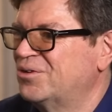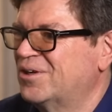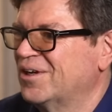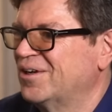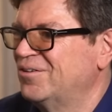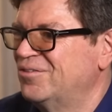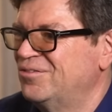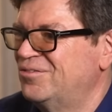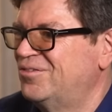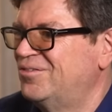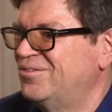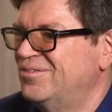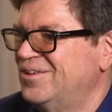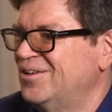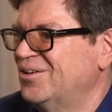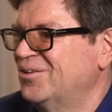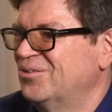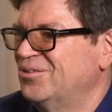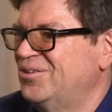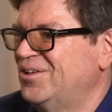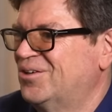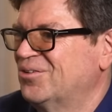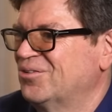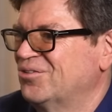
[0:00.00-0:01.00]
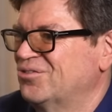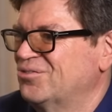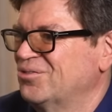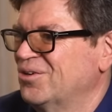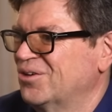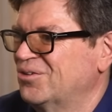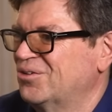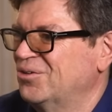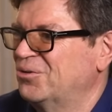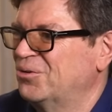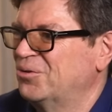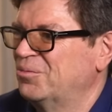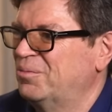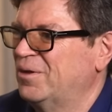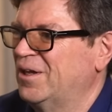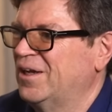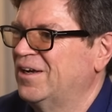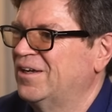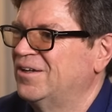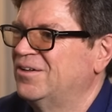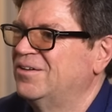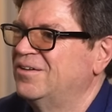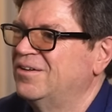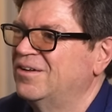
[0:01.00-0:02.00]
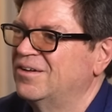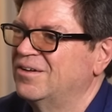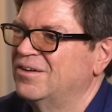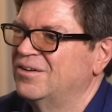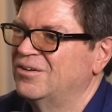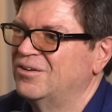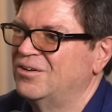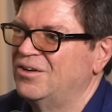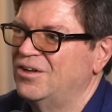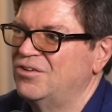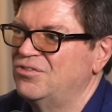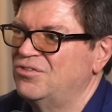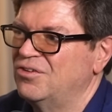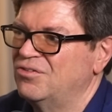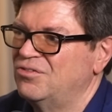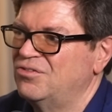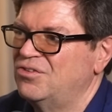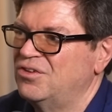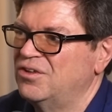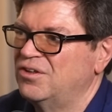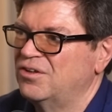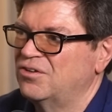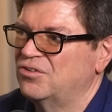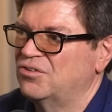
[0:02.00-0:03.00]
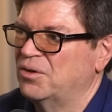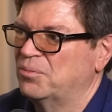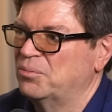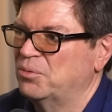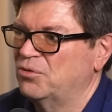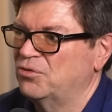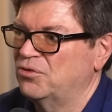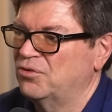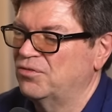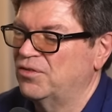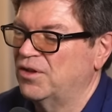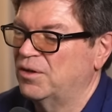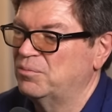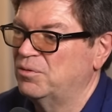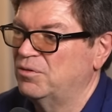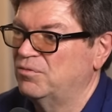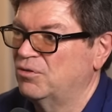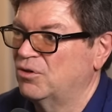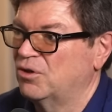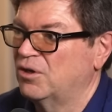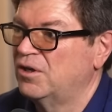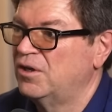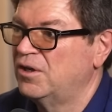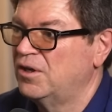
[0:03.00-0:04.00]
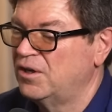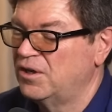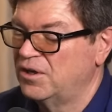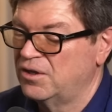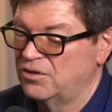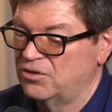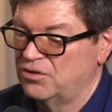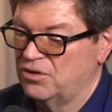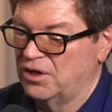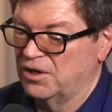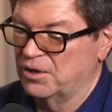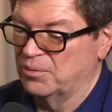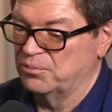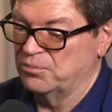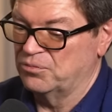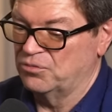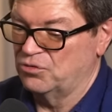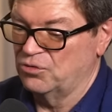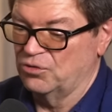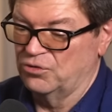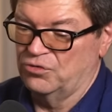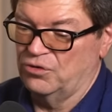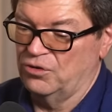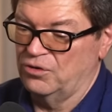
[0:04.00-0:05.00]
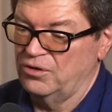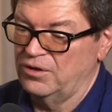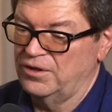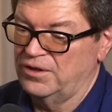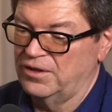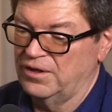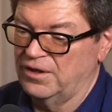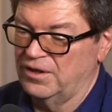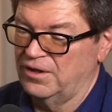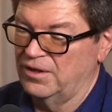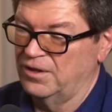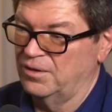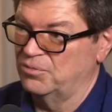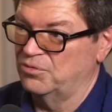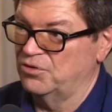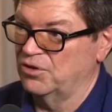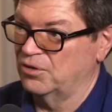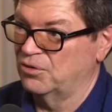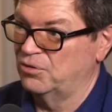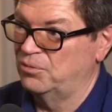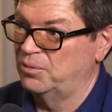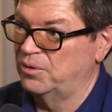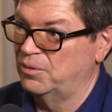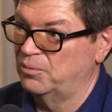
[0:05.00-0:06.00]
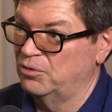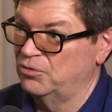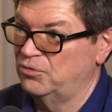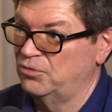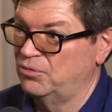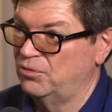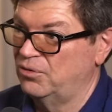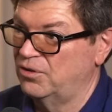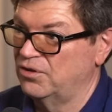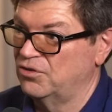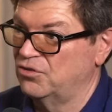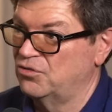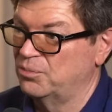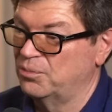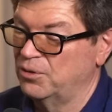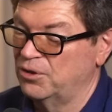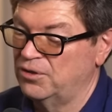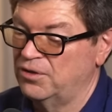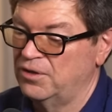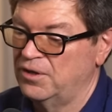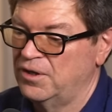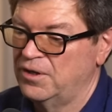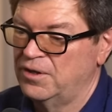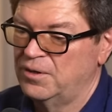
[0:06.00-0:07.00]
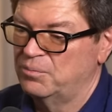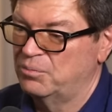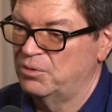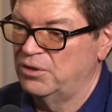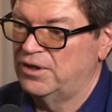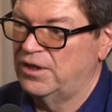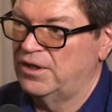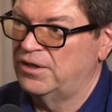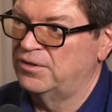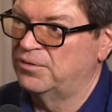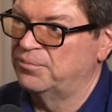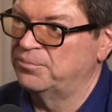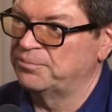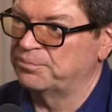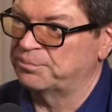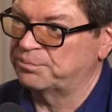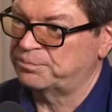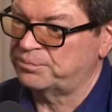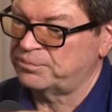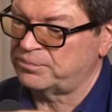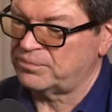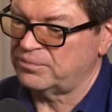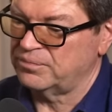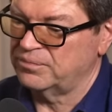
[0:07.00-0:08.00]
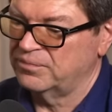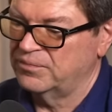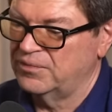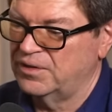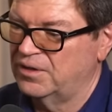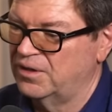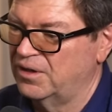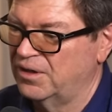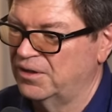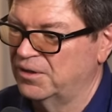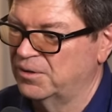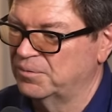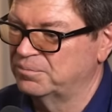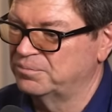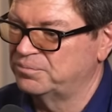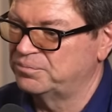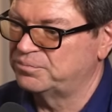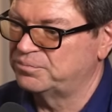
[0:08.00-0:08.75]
kind of you know deconstruct the whole plan uh, unless they've seen examples of that before. Um, so certainly LMs are going to be able to do this, but but then uh,